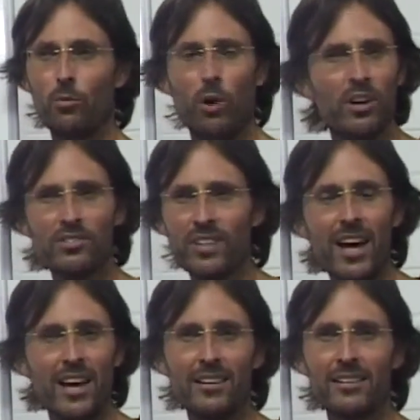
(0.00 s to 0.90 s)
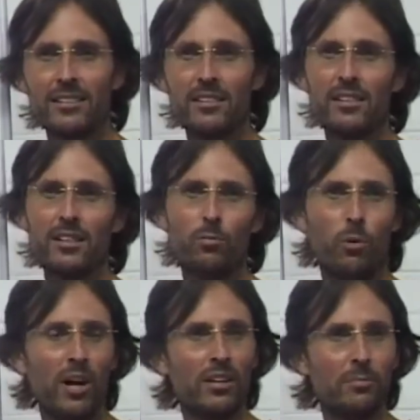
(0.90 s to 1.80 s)
What is that?
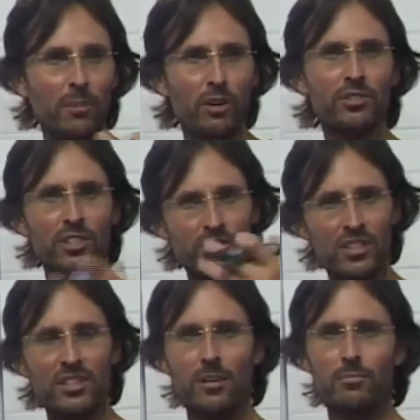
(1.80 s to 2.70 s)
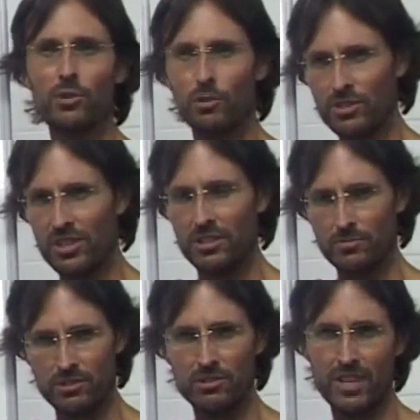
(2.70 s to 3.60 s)
What emotion is in them causing
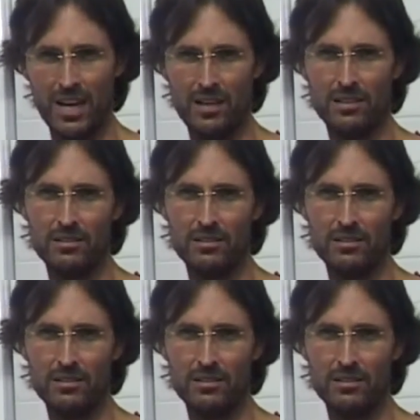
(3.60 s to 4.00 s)
them to do that?